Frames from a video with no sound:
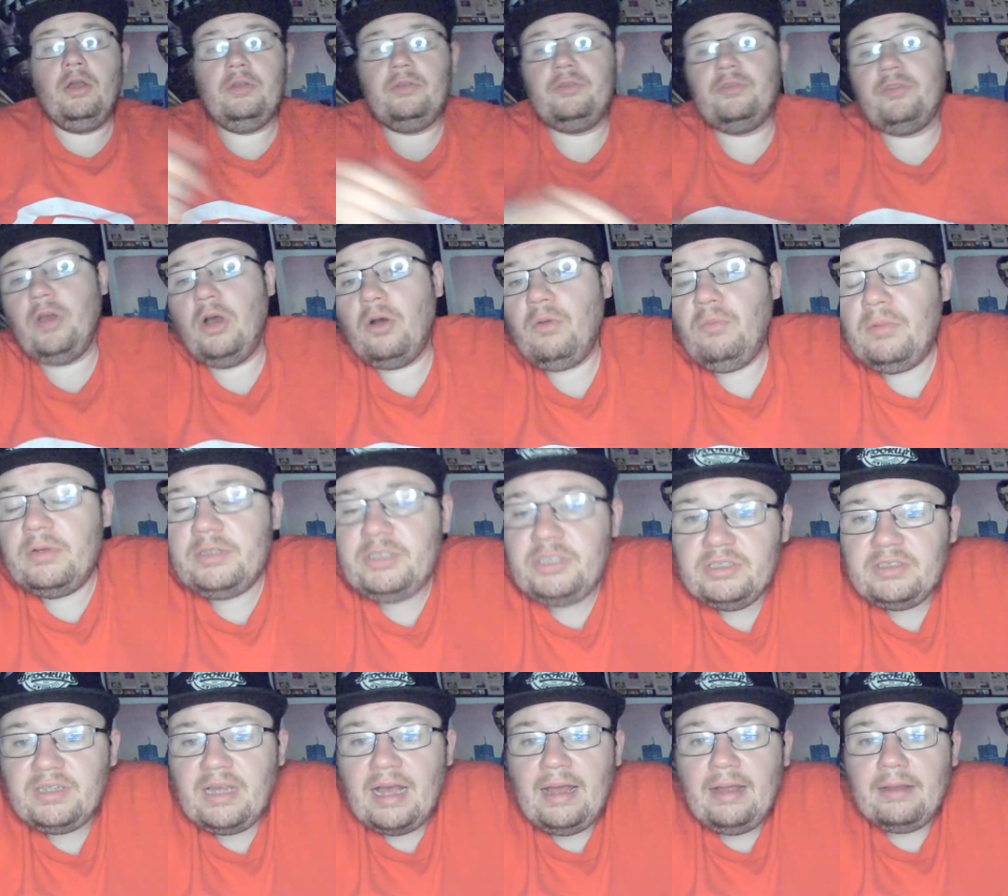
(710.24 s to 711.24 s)
So we
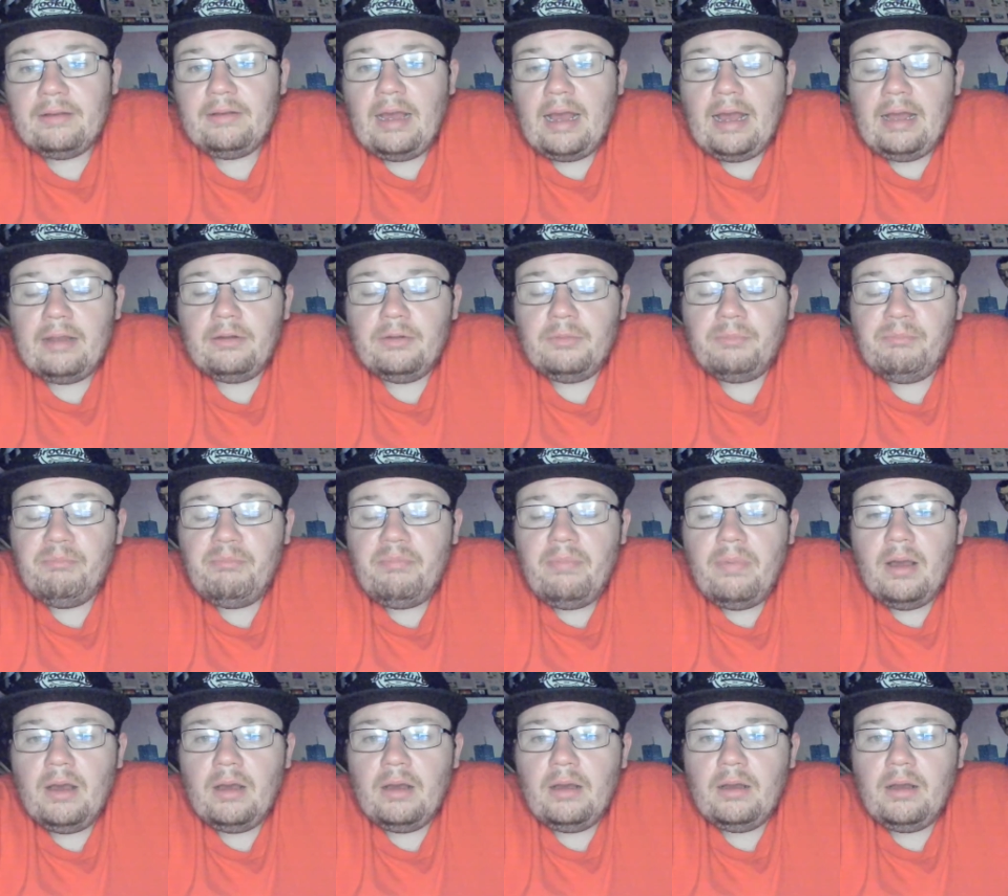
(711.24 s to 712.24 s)
just had Adam
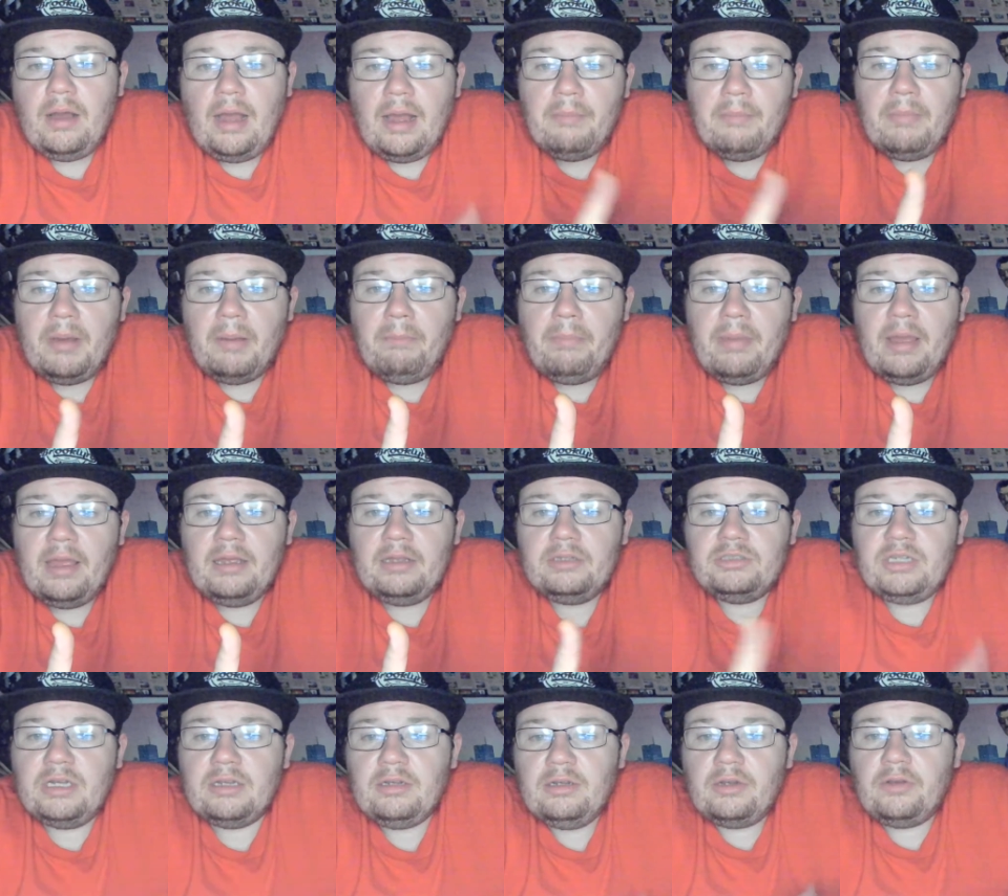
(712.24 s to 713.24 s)
Hangman
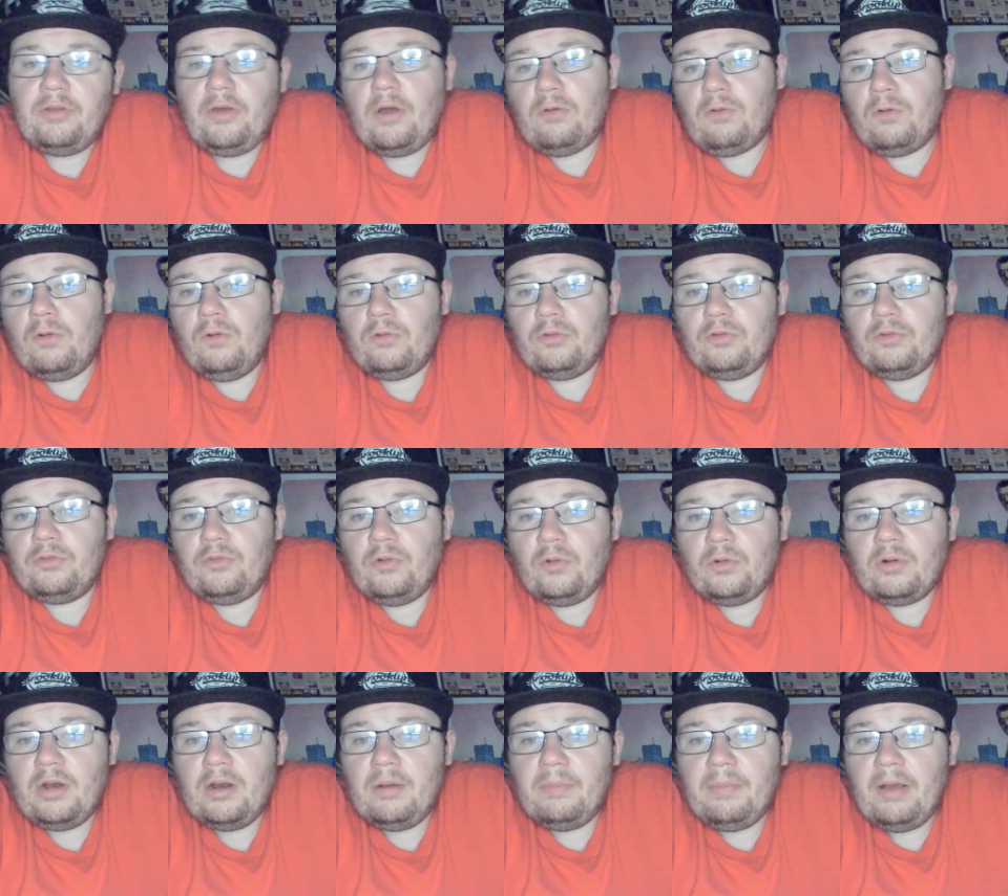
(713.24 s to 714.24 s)
Page and the Dark Order
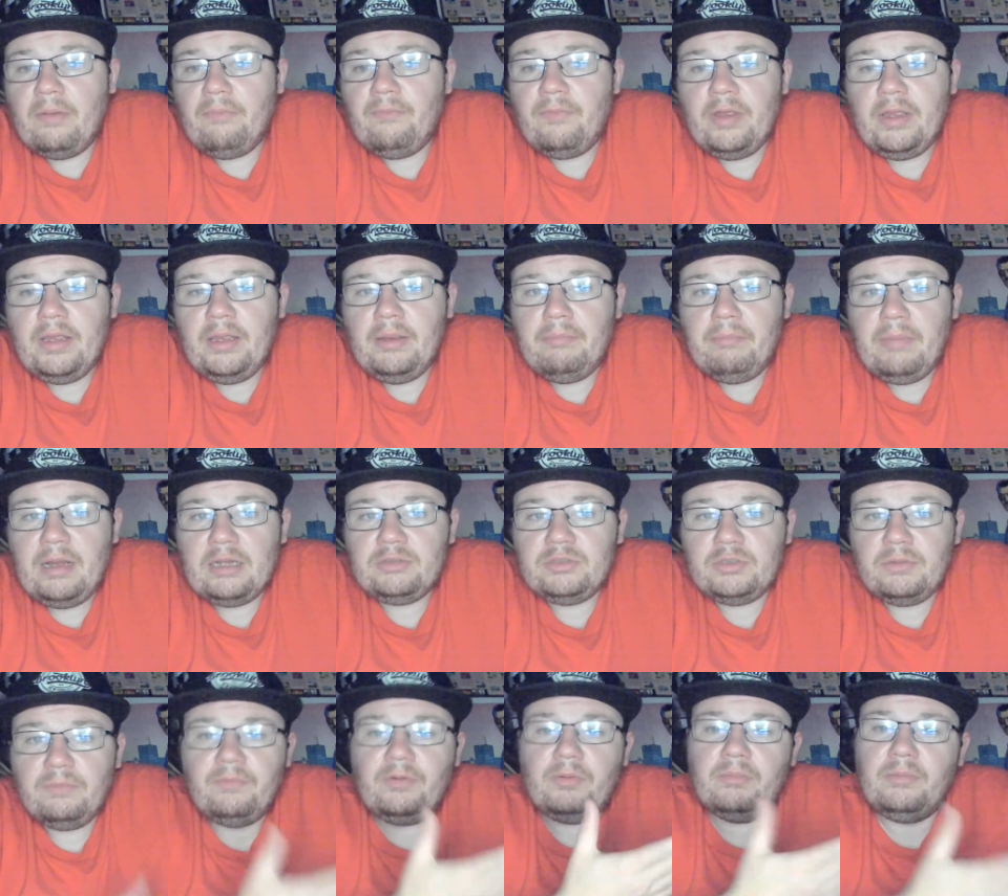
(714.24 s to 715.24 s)
talking about the
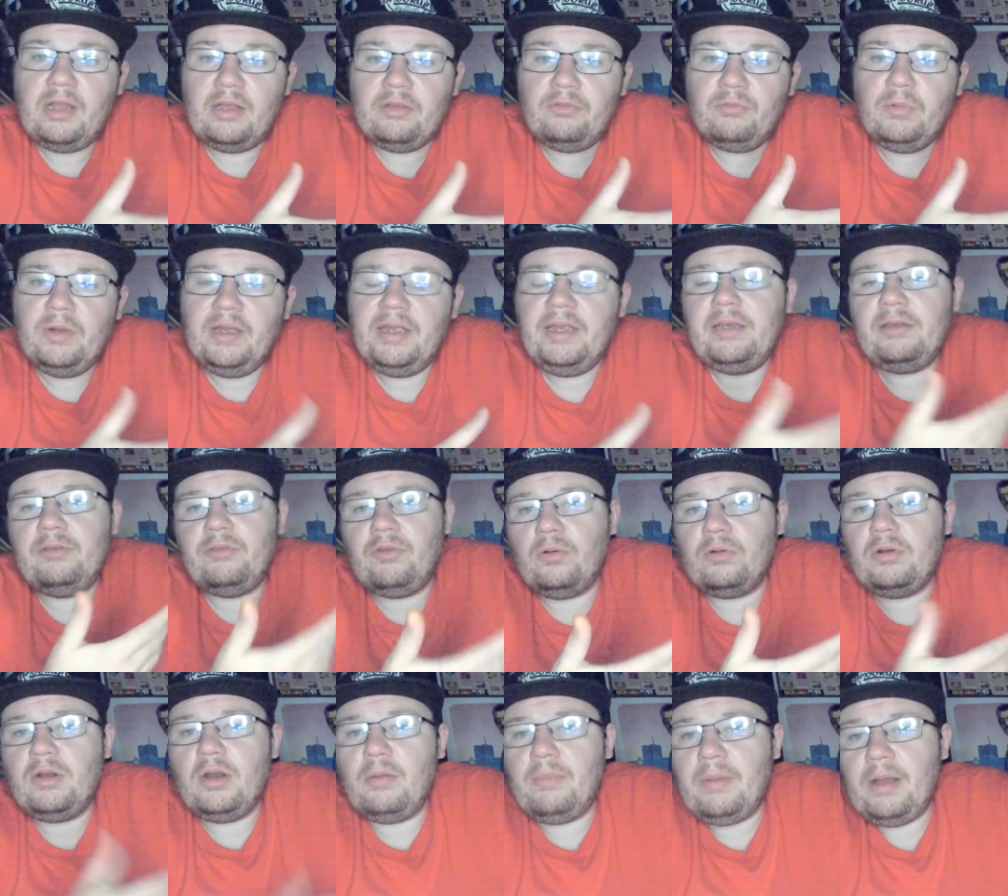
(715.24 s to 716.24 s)
matchup from last week,
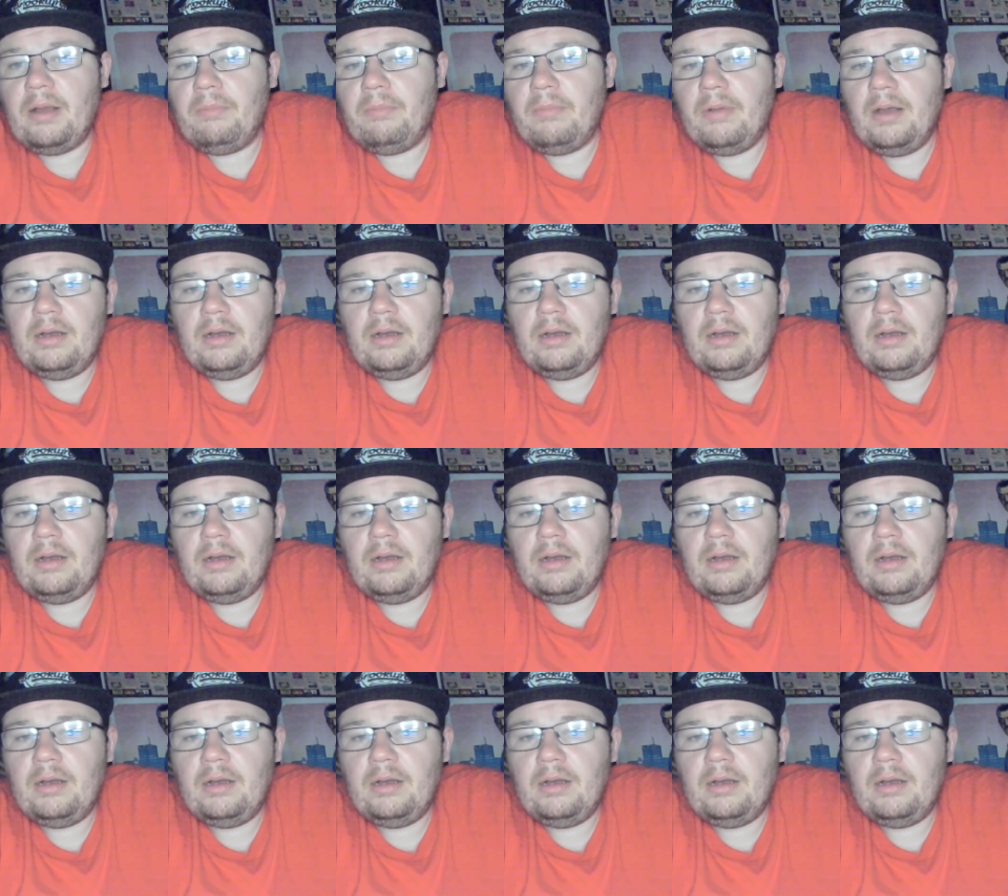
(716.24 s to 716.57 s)
talking about